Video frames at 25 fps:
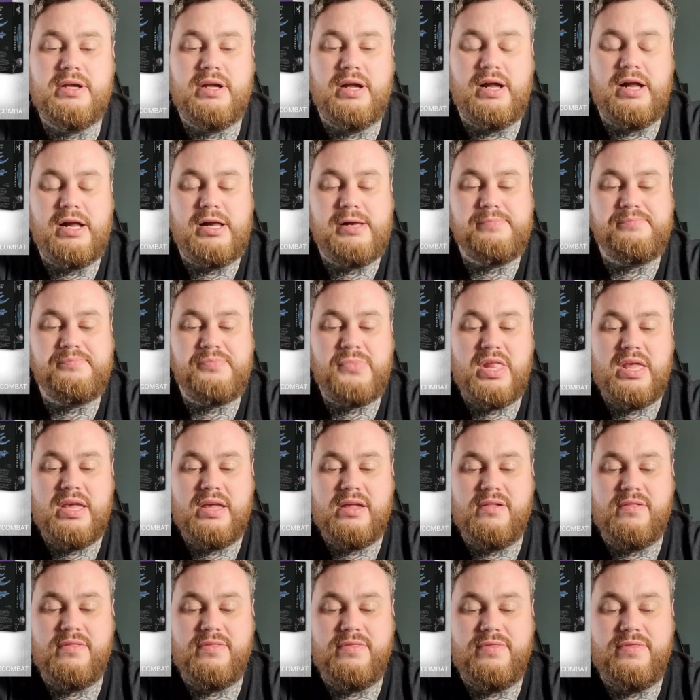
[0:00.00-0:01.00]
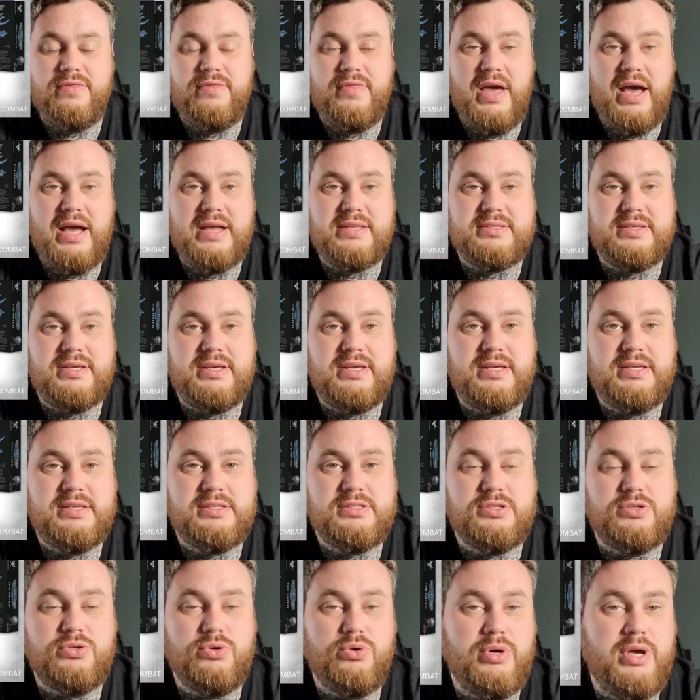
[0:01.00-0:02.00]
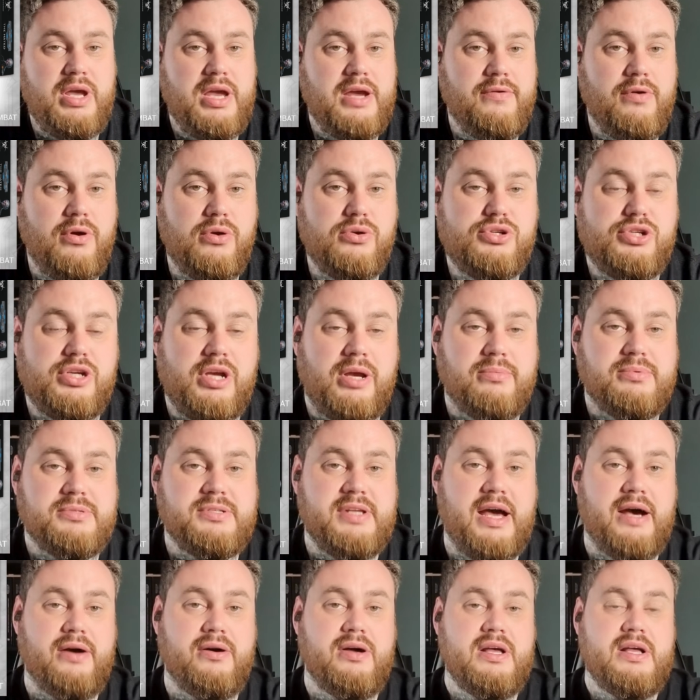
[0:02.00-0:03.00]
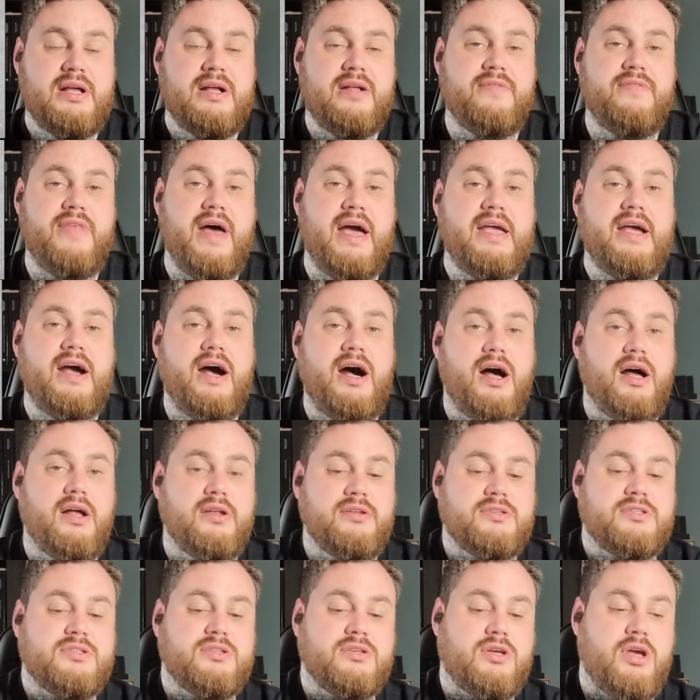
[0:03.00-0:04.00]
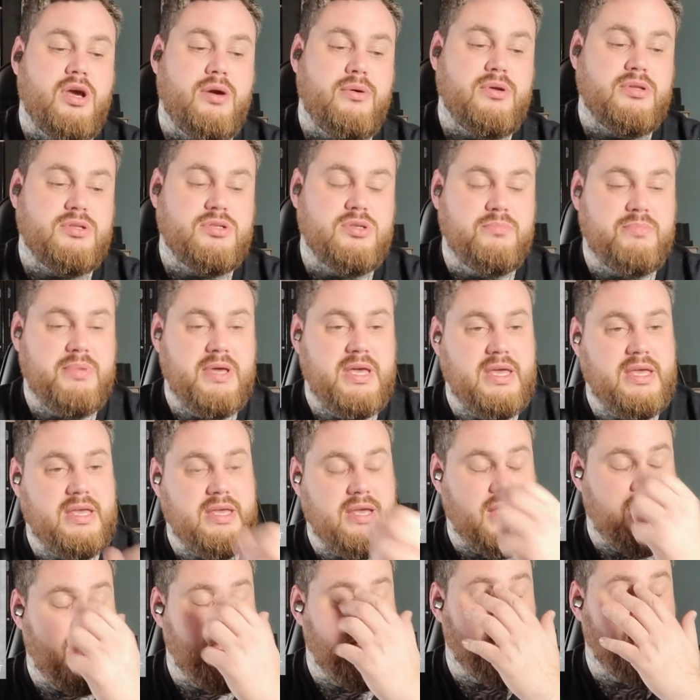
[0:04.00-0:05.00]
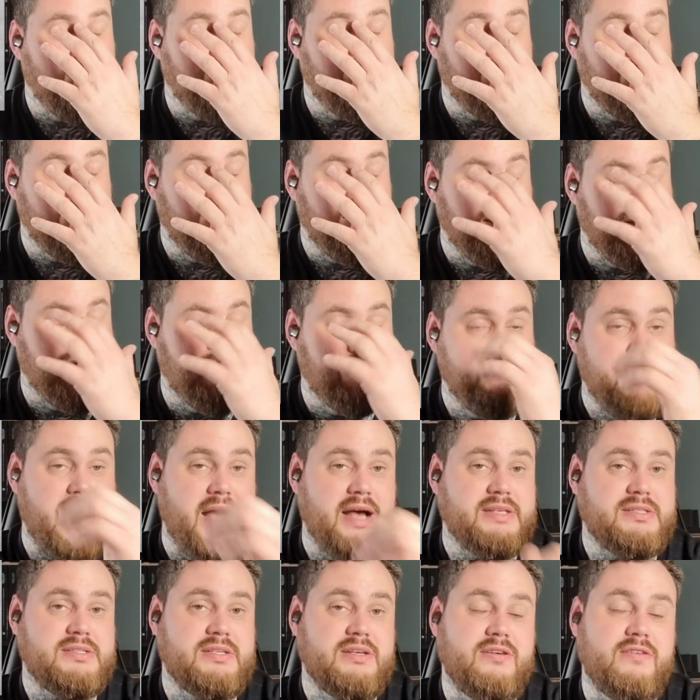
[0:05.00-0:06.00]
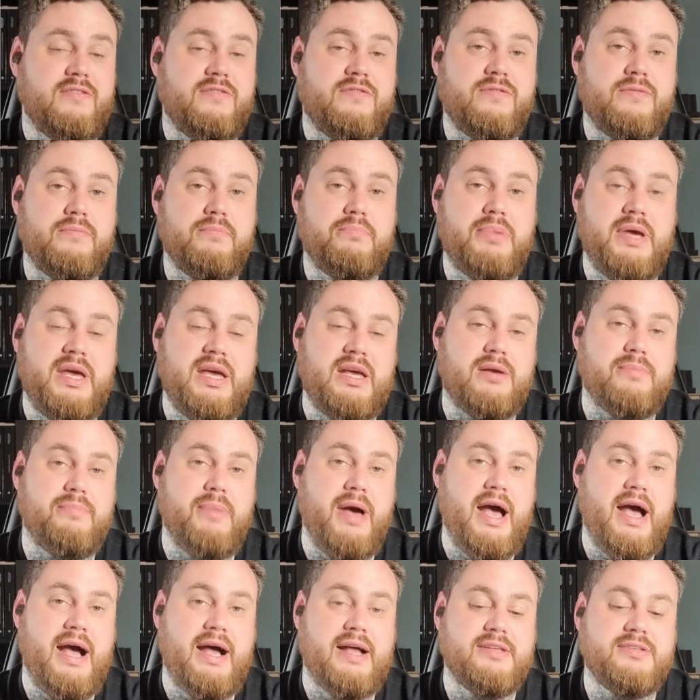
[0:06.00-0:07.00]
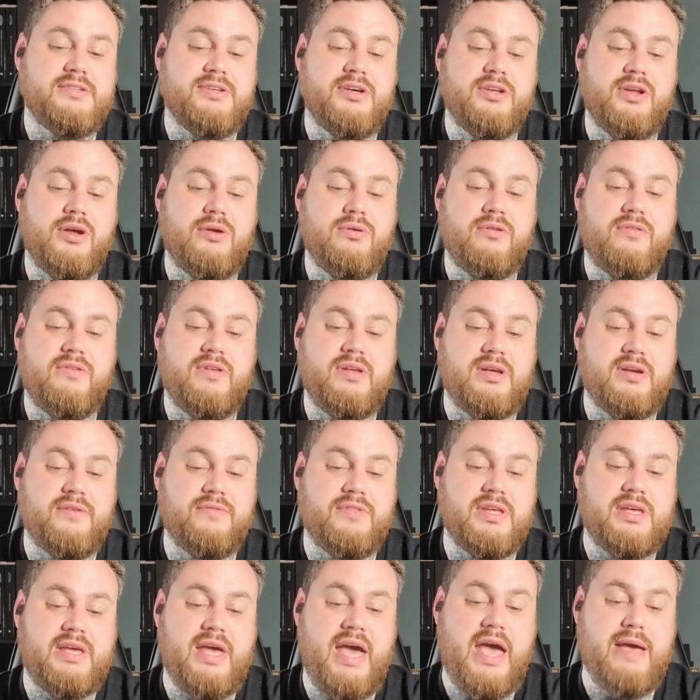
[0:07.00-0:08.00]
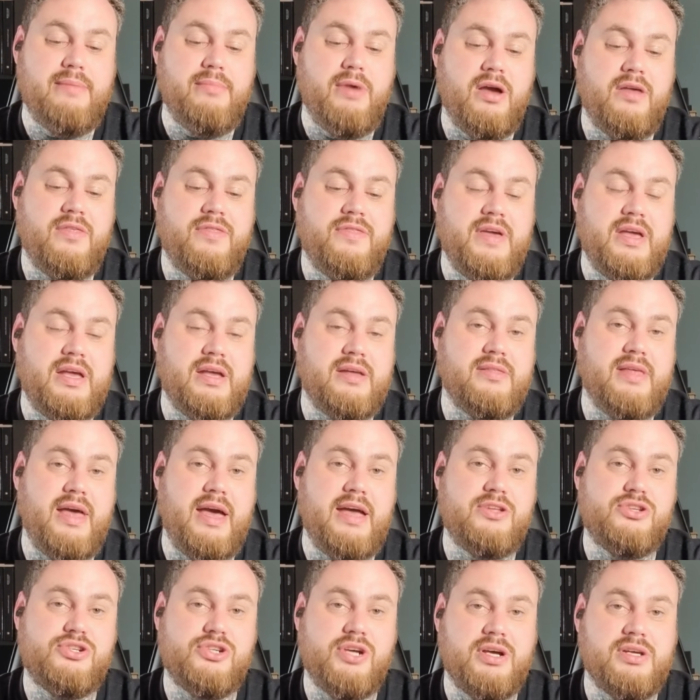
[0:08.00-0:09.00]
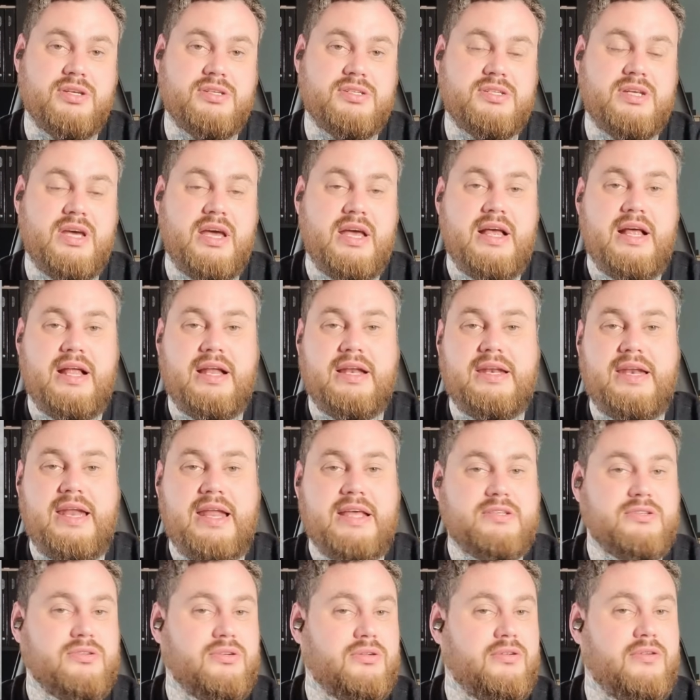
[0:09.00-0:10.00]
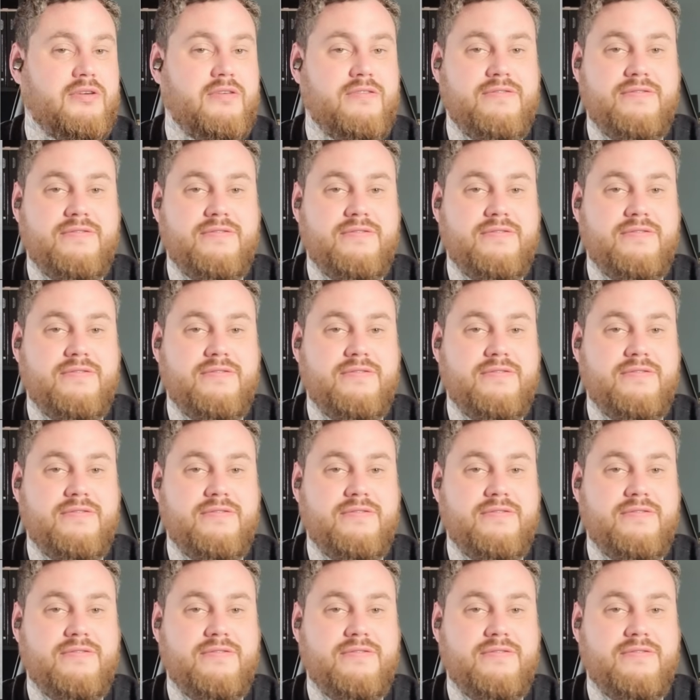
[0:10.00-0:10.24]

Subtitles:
that is your hero ships. Now, they aren't going to be the massive big bads, I don't think, of the game. I think they're just little